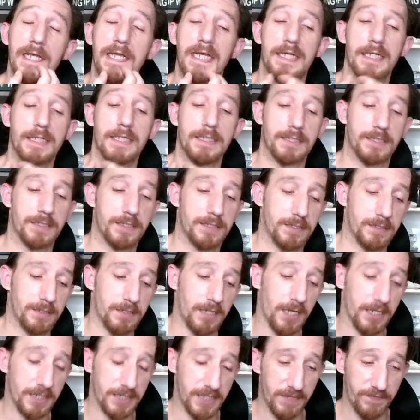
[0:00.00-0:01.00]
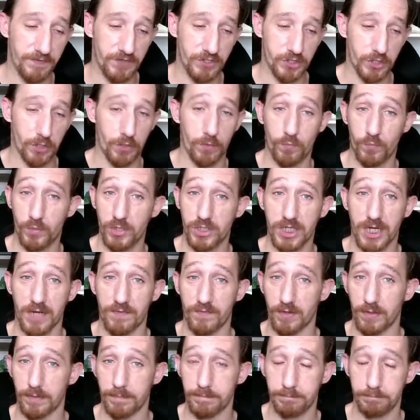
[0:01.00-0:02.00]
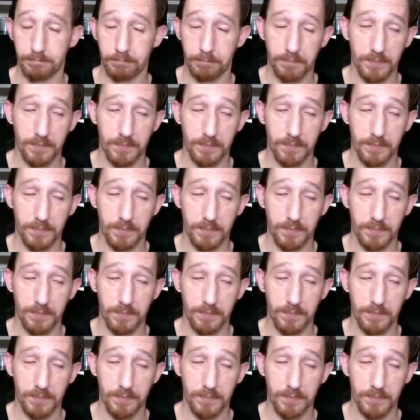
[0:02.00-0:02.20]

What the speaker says: it's a TV show, whichever,